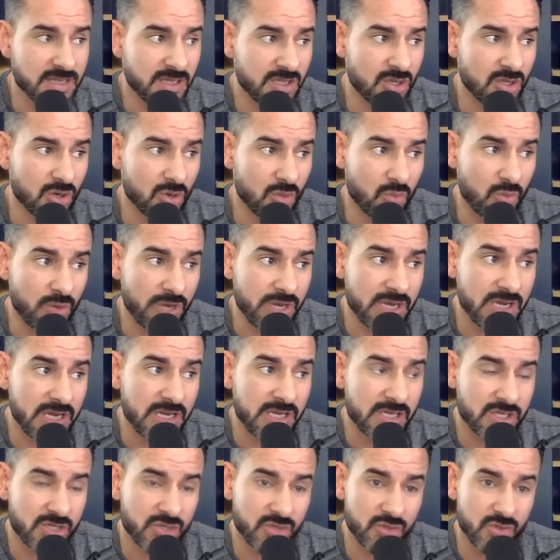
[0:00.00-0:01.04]
we
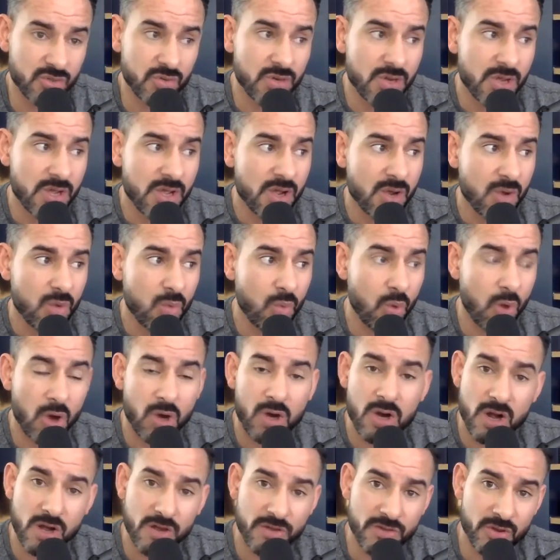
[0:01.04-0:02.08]
need to
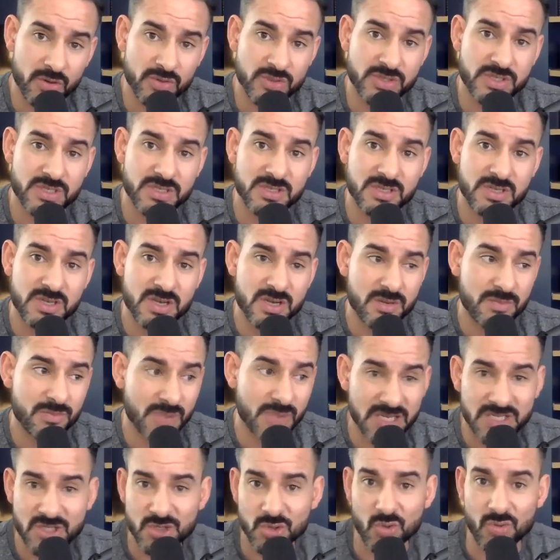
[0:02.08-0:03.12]
work on those
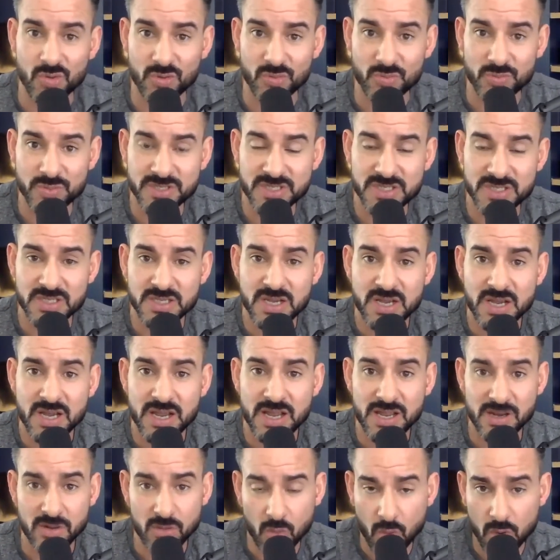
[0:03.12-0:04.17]
muscle groups
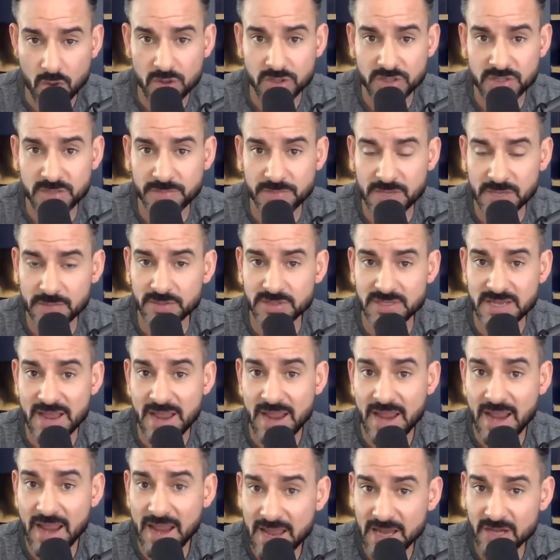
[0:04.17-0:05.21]
in order to be able to
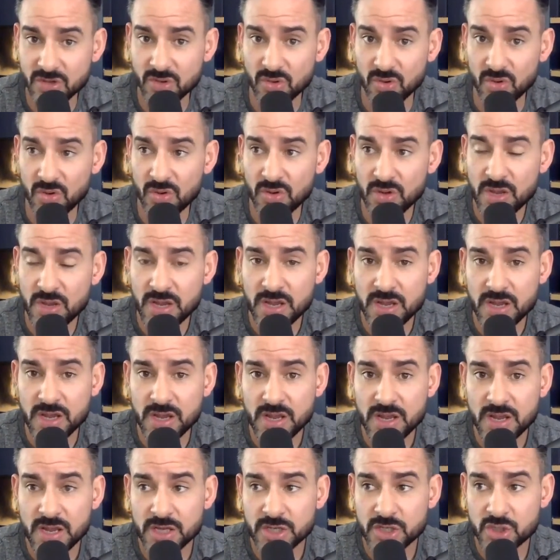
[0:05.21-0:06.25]
handle
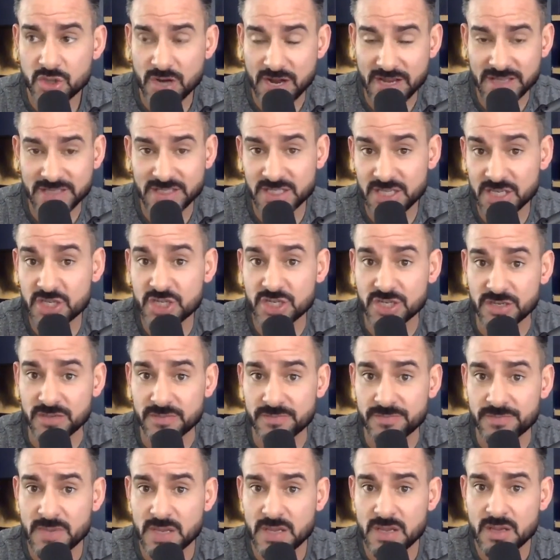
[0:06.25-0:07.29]
transition.
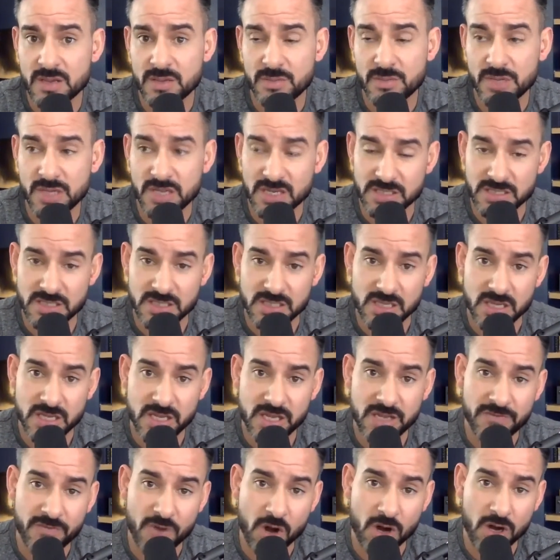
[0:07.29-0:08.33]
Because
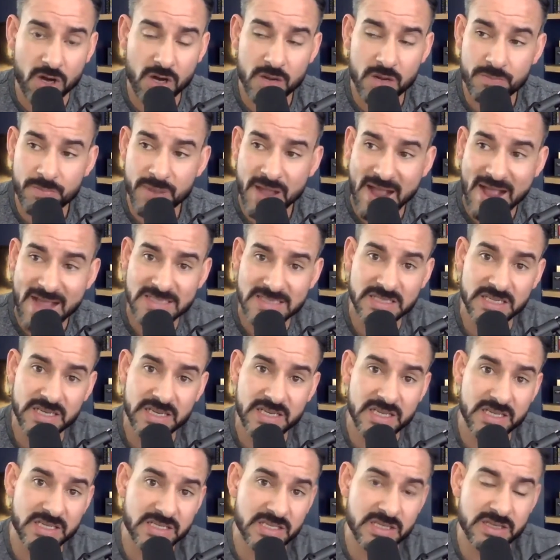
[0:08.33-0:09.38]
if our capacity
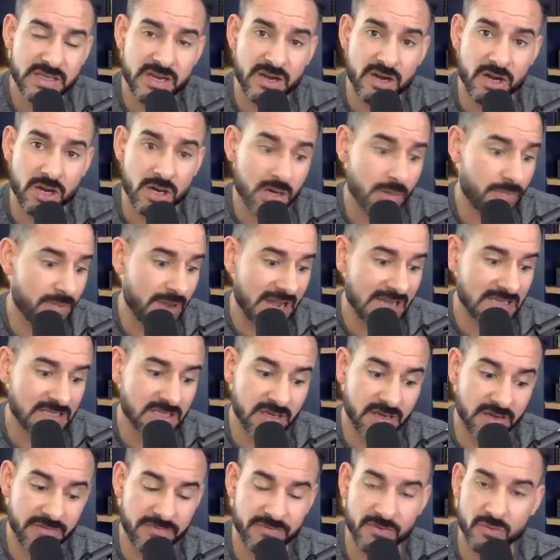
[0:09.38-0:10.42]
isn't there,
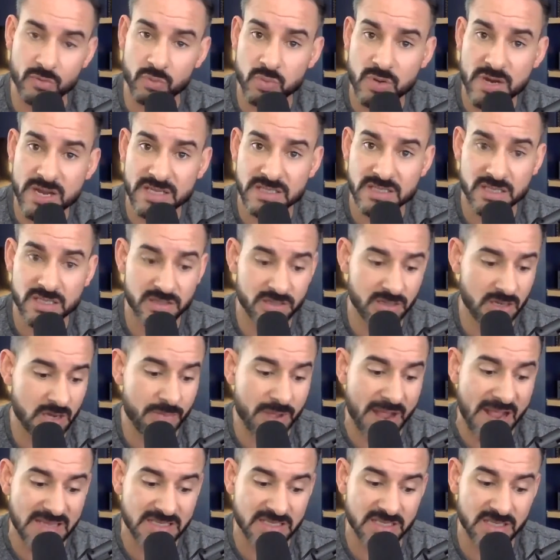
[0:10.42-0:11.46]
capacity for risk,
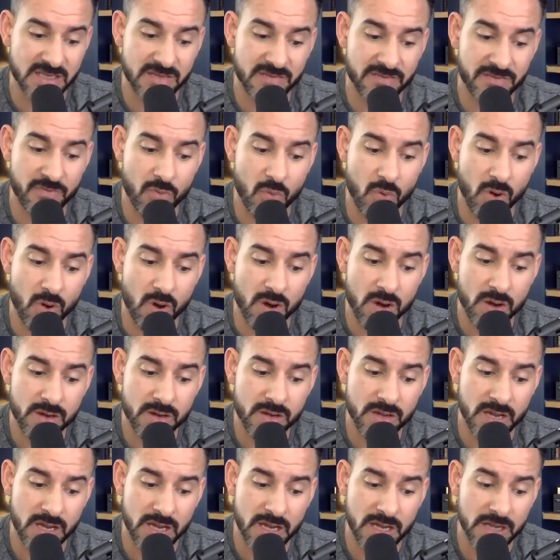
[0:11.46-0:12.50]
capacity for
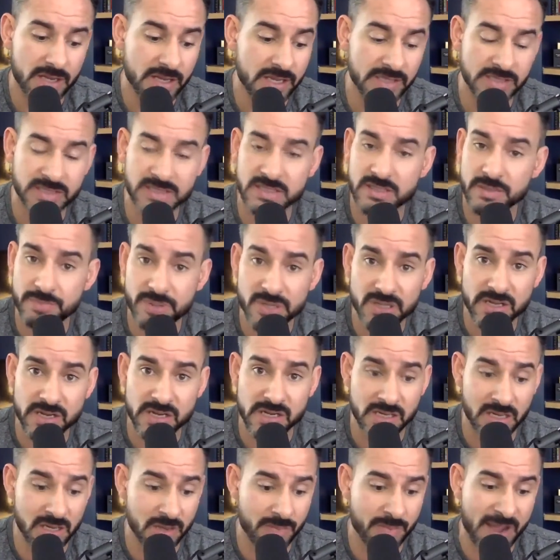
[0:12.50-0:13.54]

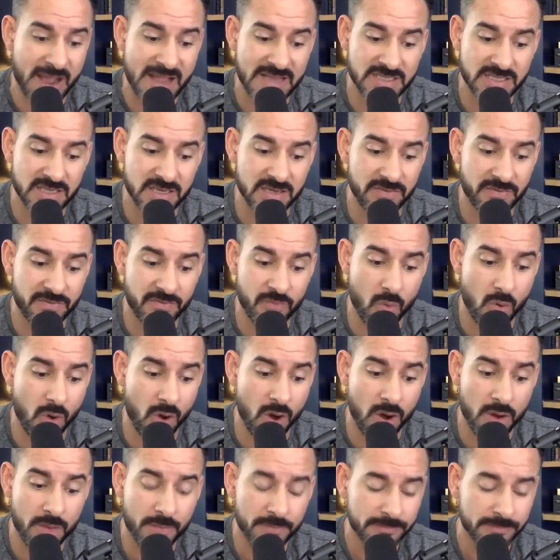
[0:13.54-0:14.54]
instability, capacity for